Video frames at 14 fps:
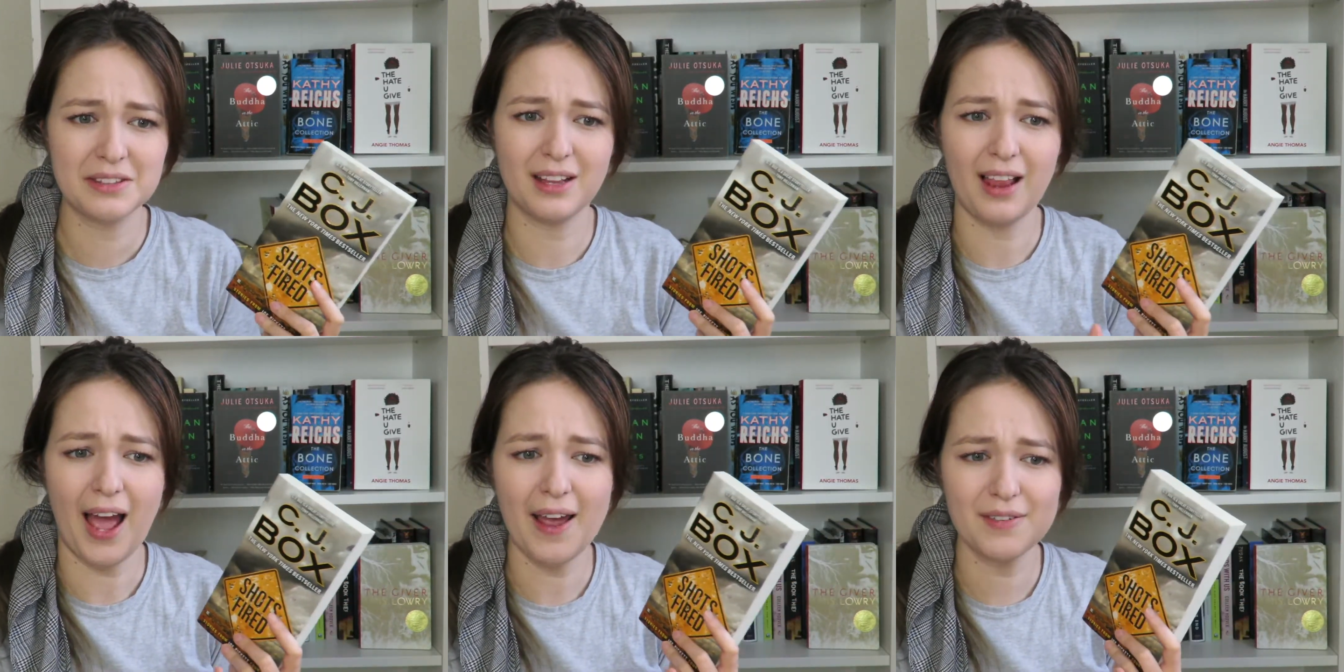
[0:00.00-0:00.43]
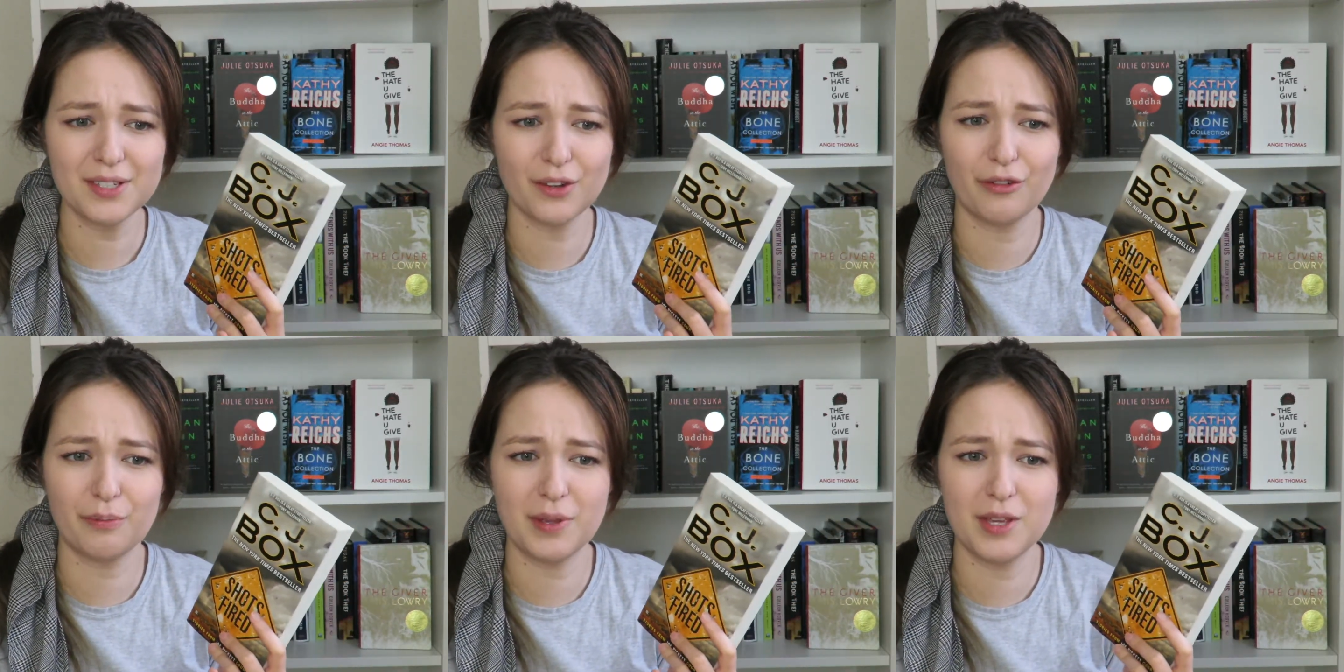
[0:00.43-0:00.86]
the lives
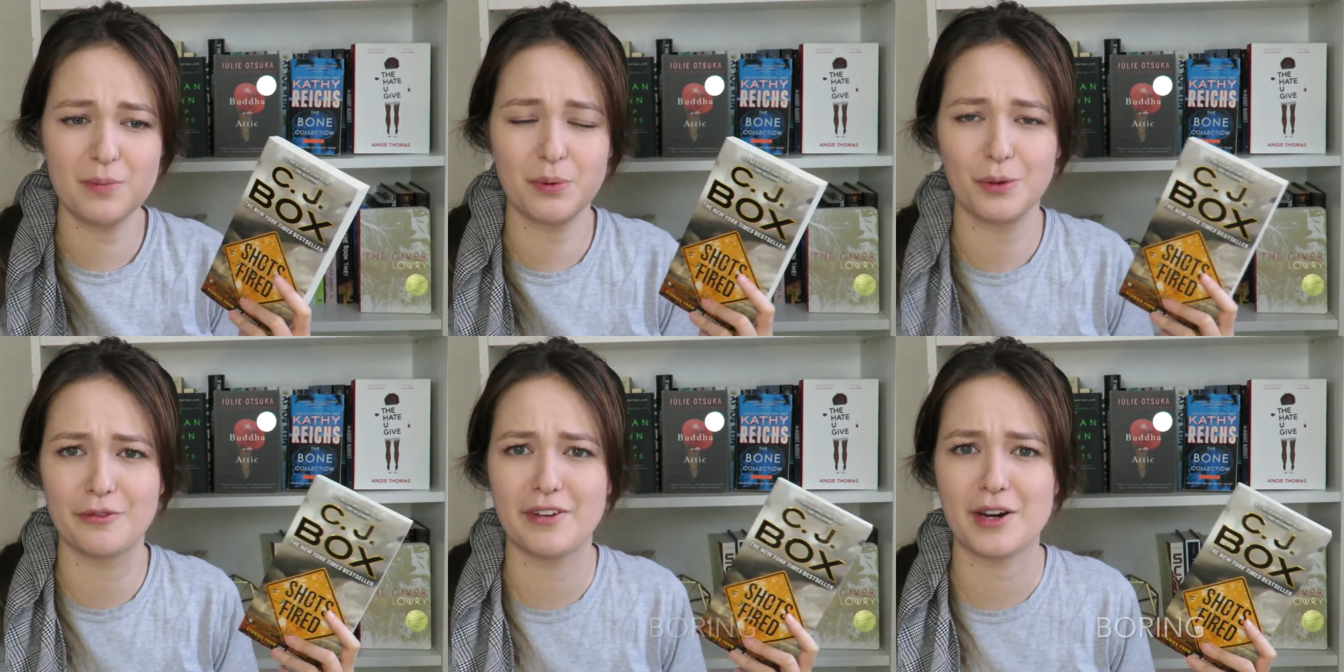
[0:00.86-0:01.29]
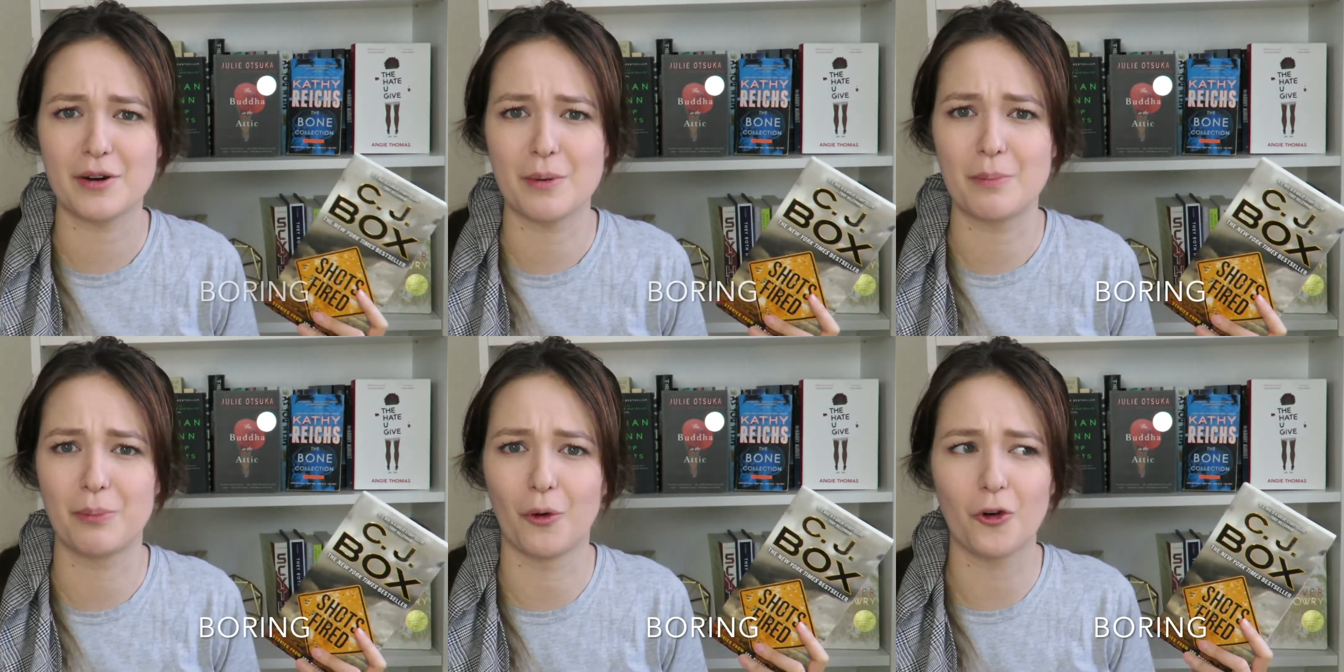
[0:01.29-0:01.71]
of people were
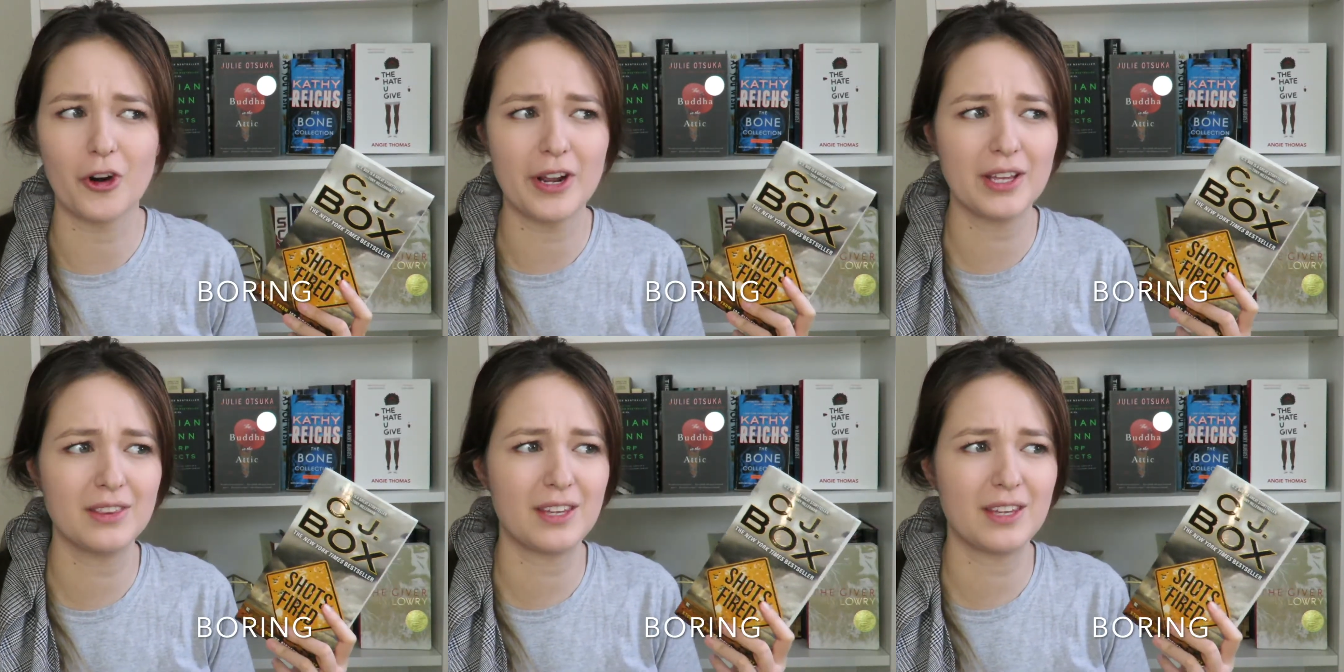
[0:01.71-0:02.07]
very boring,